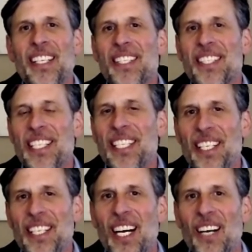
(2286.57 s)

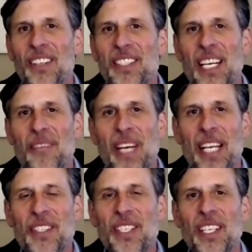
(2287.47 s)
CEO, as I
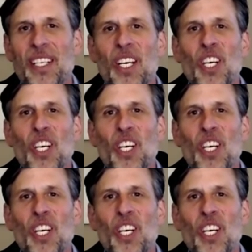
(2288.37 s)
mentioned,